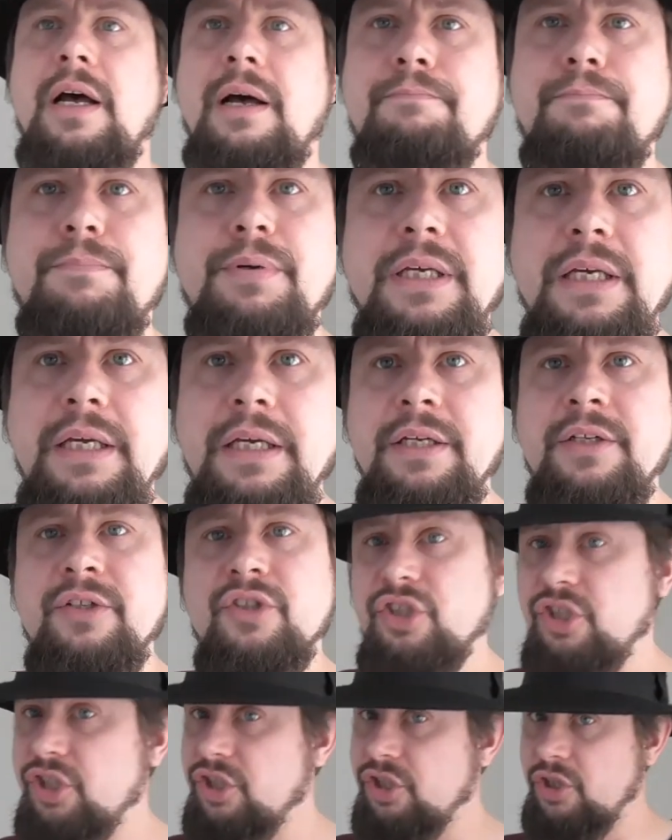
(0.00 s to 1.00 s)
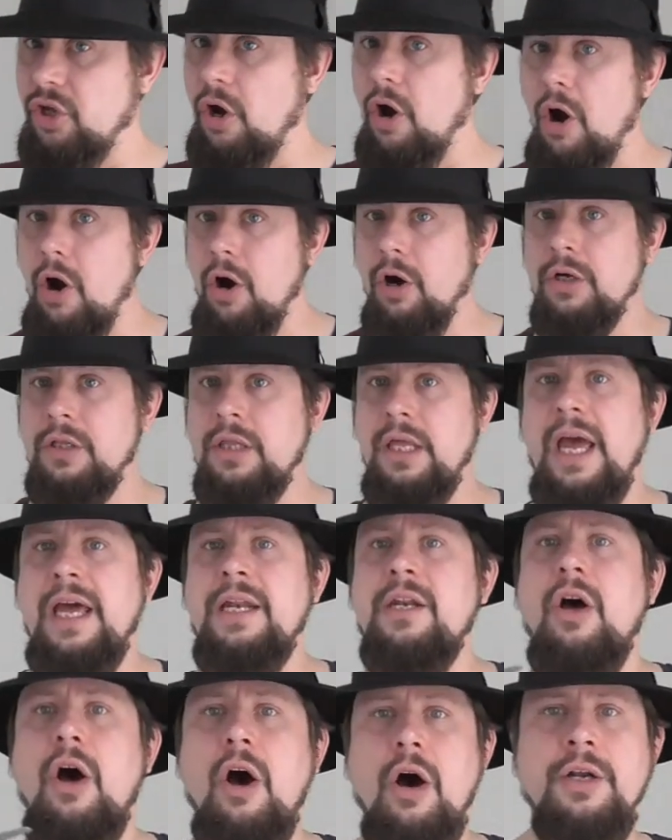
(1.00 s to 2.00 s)
are being stalked
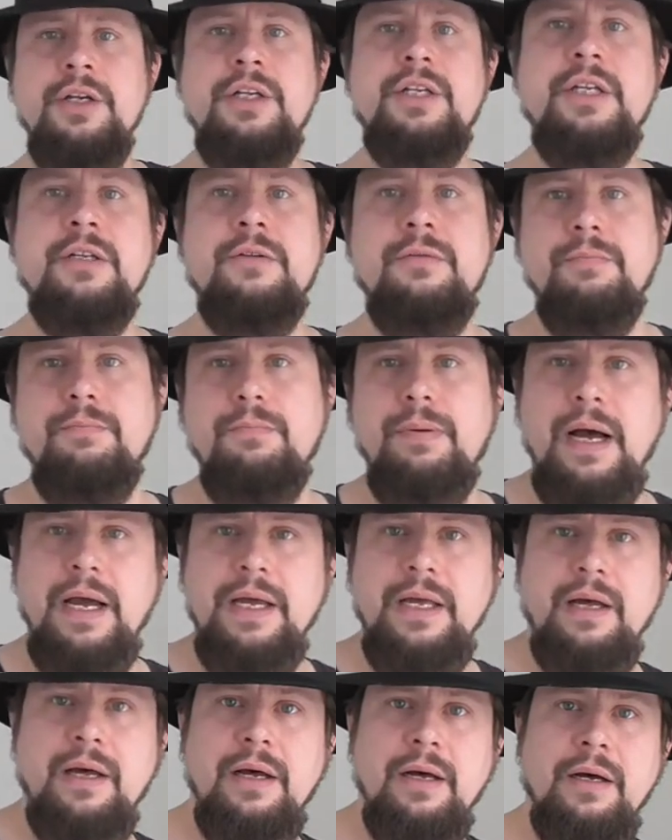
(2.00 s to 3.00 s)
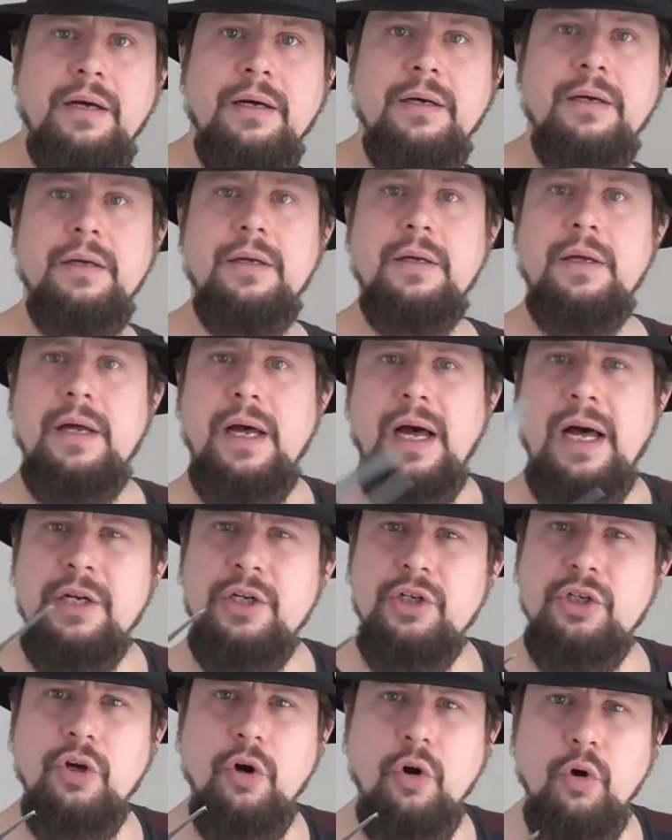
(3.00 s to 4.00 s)
and hunted by
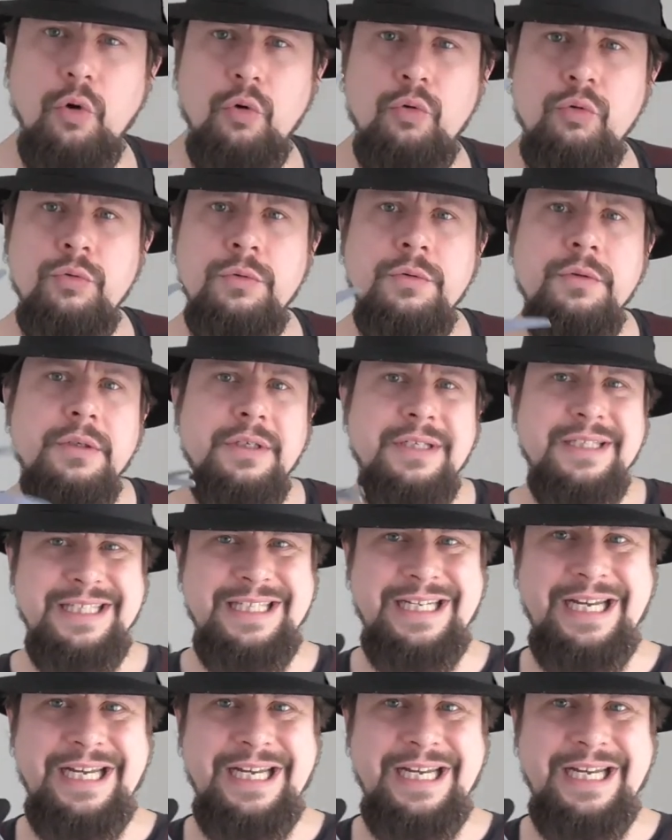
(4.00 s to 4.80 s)
a lone